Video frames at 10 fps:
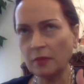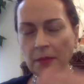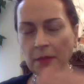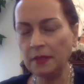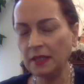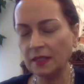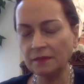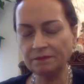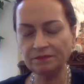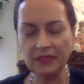maybe
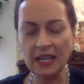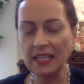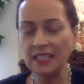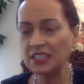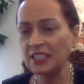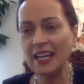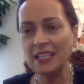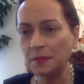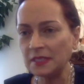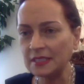
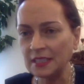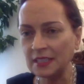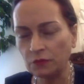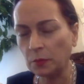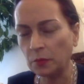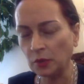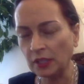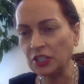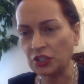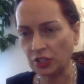98% of
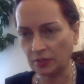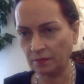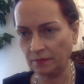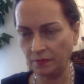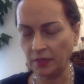population,